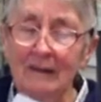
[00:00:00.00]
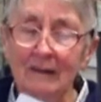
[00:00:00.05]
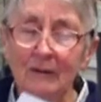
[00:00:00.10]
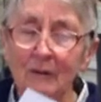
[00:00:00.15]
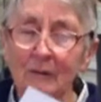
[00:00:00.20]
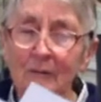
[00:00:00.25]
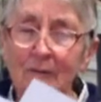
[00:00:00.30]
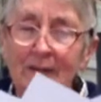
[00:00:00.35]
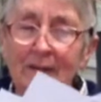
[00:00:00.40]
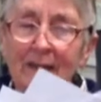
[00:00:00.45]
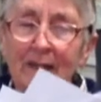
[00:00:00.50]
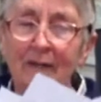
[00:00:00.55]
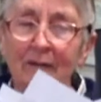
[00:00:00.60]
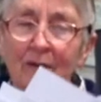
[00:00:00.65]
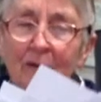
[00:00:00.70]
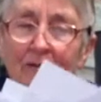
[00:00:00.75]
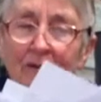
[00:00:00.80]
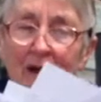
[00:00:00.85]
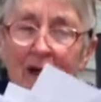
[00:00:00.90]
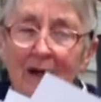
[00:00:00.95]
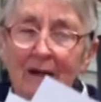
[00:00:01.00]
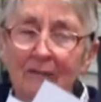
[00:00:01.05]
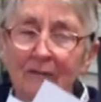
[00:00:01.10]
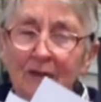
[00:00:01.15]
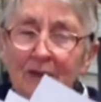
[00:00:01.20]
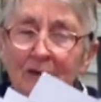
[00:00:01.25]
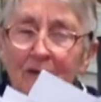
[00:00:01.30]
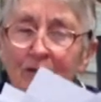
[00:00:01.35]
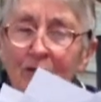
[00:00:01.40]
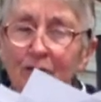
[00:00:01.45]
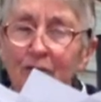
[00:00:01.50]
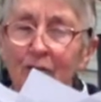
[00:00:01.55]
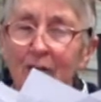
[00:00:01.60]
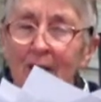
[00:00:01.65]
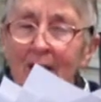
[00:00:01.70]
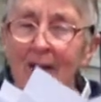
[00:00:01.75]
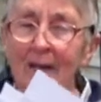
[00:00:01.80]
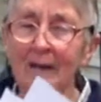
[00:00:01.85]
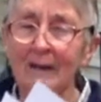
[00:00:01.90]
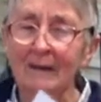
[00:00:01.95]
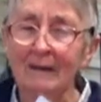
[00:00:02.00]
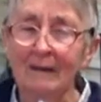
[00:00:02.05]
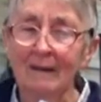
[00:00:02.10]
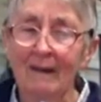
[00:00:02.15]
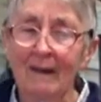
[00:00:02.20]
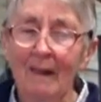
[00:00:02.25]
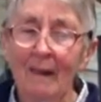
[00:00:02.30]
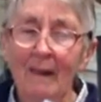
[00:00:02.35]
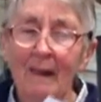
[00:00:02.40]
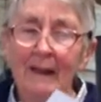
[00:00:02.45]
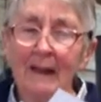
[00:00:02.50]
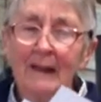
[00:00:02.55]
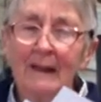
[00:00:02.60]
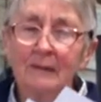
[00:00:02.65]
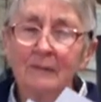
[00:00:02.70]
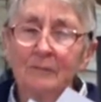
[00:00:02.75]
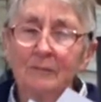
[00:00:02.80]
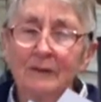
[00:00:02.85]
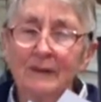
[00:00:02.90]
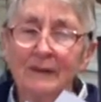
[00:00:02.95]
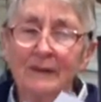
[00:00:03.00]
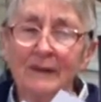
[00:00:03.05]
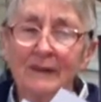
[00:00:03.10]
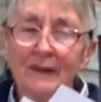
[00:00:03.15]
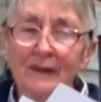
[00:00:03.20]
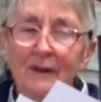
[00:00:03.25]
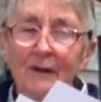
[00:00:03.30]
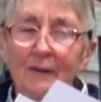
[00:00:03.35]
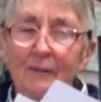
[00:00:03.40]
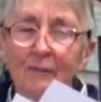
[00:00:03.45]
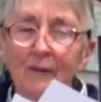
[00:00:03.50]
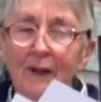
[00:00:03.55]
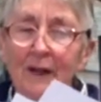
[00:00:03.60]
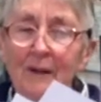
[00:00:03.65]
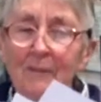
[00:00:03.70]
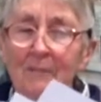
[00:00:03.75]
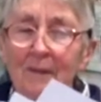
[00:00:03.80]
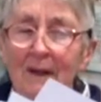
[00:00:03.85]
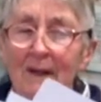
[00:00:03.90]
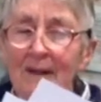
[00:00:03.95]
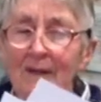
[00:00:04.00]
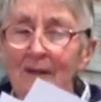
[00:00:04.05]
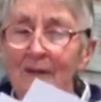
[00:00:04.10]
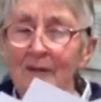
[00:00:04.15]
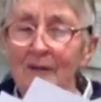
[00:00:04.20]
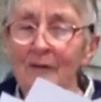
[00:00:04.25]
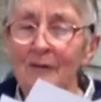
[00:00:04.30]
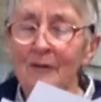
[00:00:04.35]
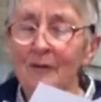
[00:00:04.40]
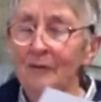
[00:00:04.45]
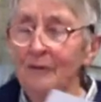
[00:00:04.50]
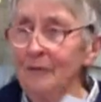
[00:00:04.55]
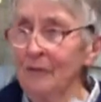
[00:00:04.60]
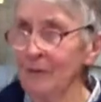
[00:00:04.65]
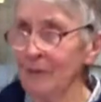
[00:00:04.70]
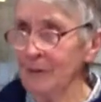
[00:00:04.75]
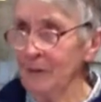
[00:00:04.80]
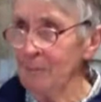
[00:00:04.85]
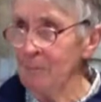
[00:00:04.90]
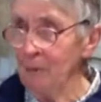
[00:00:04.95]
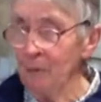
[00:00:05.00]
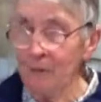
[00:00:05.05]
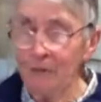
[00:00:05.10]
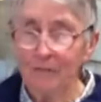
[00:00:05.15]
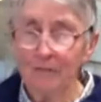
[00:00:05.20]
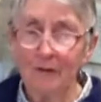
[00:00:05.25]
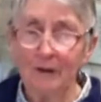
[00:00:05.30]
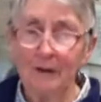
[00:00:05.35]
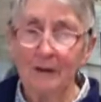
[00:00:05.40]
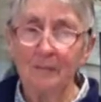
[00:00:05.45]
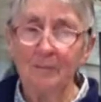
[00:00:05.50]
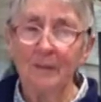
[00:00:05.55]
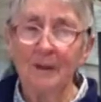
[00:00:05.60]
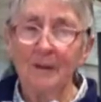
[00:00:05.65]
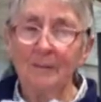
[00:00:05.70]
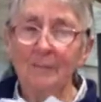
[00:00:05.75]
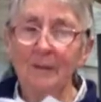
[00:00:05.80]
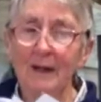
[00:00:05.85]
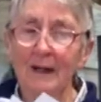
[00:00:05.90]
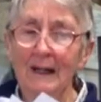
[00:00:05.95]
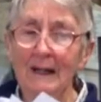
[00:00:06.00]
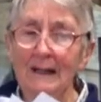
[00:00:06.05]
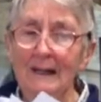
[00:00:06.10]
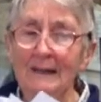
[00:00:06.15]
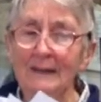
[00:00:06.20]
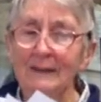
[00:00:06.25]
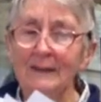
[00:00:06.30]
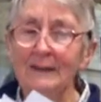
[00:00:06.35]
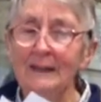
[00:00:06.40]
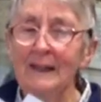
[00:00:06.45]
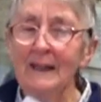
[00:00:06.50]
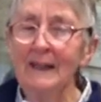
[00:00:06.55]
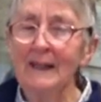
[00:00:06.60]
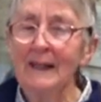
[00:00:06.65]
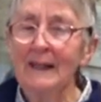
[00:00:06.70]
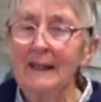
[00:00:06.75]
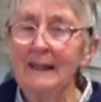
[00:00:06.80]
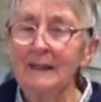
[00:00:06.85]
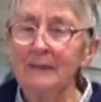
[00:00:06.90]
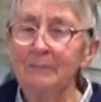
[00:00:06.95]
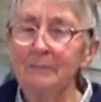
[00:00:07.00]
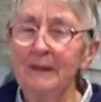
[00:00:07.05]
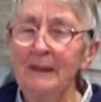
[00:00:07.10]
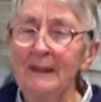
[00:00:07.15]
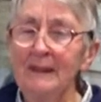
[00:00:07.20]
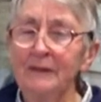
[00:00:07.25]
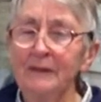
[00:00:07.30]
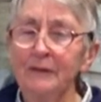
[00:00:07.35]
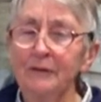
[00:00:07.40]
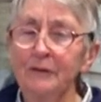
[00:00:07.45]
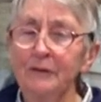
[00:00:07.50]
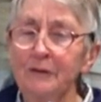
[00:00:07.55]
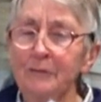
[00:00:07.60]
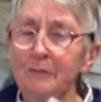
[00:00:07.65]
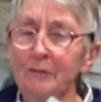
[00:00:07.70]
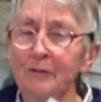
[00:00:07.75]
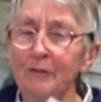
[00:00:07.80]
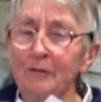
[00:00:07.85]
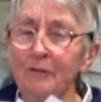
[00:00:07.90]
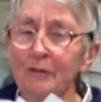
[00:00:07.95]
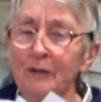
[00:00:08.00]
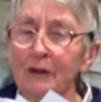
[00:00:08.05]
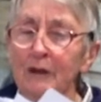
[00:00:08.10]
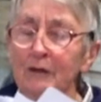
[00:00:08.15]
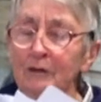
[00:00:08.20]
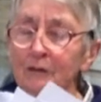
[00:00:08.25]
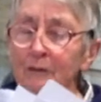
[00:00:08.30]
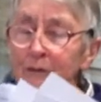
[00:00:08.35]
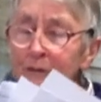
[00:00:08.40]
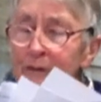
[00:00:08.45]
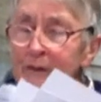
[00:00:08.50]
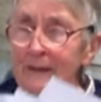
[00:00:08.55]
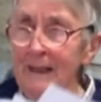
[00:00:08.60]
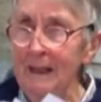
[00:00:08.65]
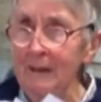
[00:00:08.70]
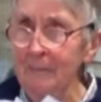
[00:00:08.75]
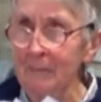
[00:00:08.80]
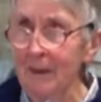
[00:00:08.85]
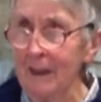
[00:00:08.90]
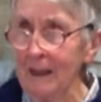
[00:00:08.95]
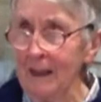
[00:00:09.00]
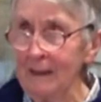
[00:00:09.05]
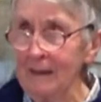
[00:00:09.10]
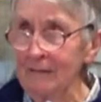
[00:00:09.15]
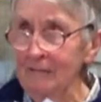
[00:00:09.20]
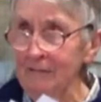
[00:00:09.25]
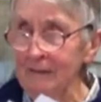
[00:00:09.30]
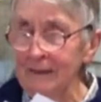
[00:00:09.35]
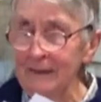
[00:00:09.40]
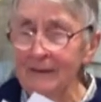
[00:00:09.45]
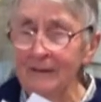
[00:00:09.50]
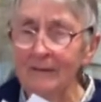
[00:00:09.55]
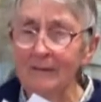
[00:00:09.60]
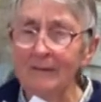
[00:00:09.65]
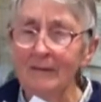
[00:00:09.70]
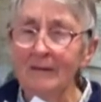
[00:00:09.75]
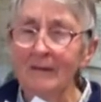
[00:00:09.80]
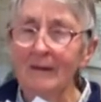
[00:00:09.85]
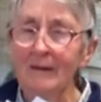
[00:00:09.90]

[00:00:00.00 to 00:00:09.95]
Corsair arrived in Australia, it was recommended to the Port Phillip pilots as being suitable for a cruising pilot vessel,